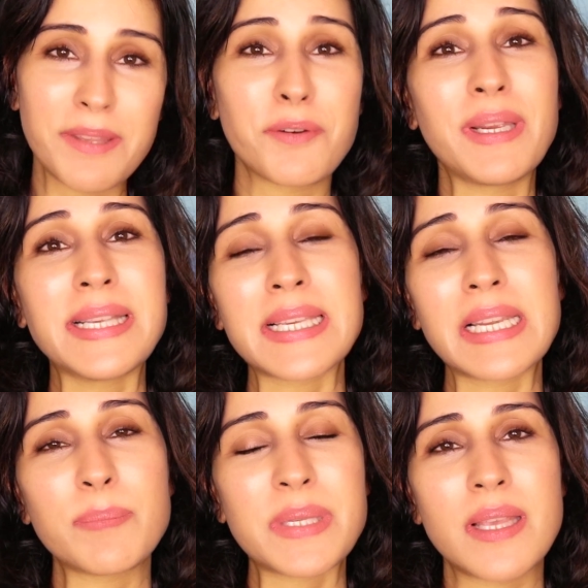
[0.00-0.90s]
The reason
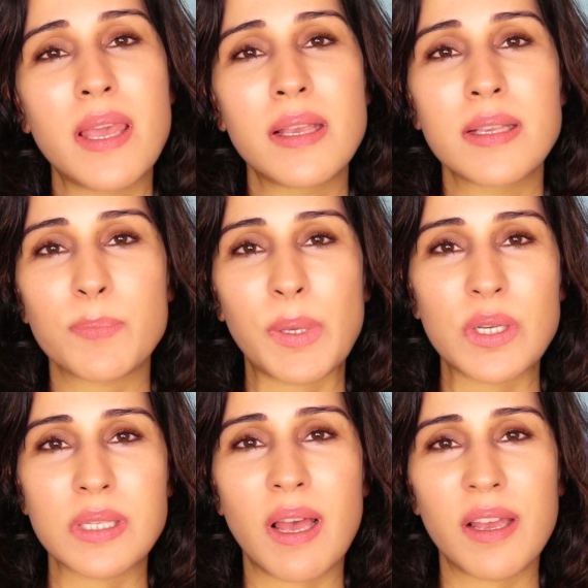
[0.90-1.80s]
I'm saying is
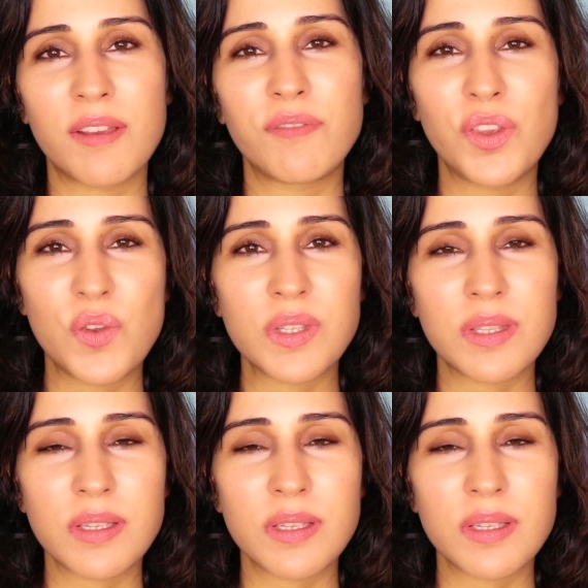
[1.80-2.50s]
because I have used